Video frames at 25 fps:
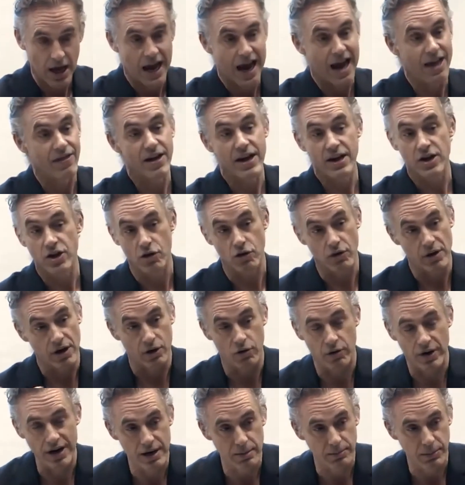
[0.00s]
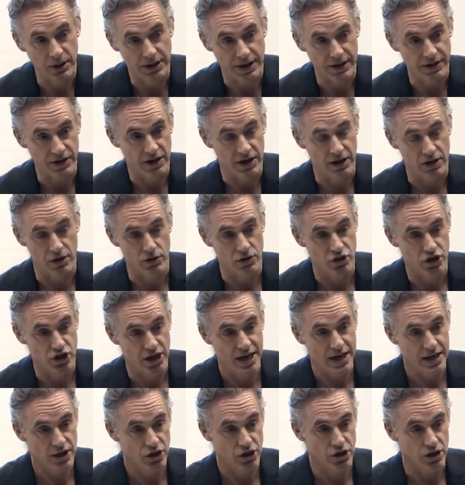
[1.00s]
and then you're agreeable in the
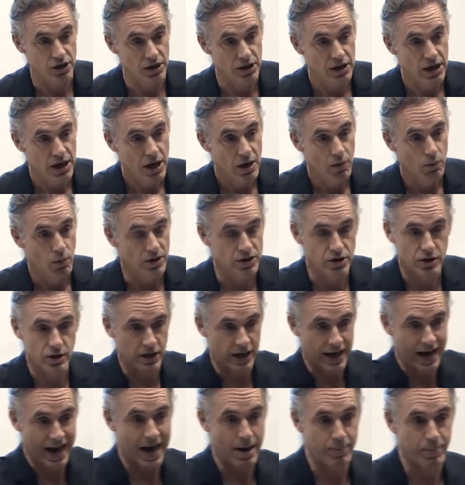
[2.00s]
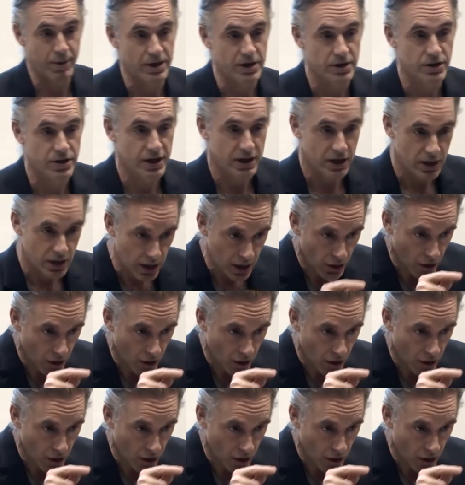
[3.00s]
negotiation, what's going to happen is that